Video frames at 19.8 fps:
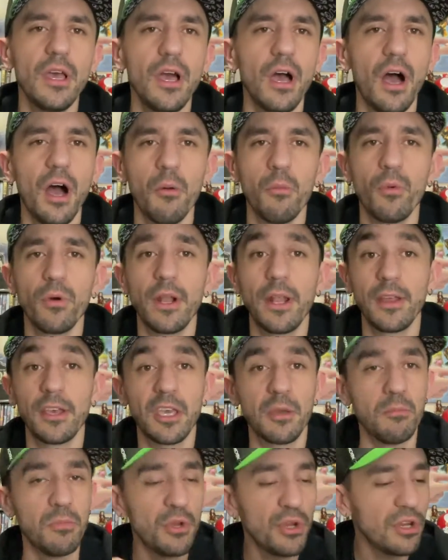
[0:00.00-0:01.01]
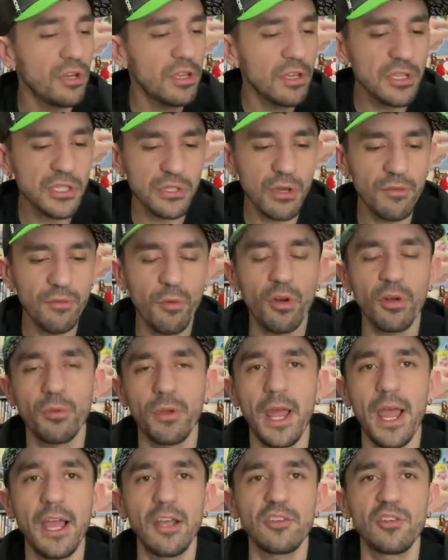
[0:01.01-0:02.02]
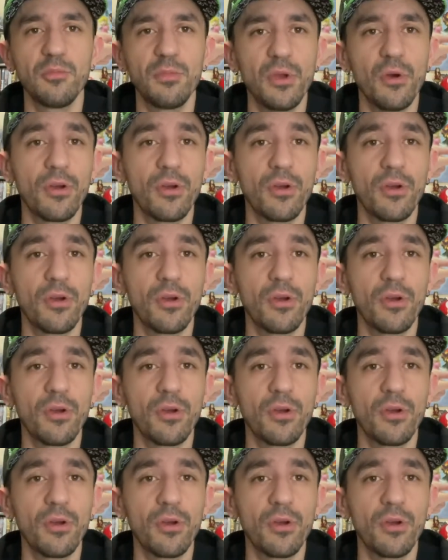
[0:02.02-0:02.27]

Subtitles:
with the community and so forth, would actually be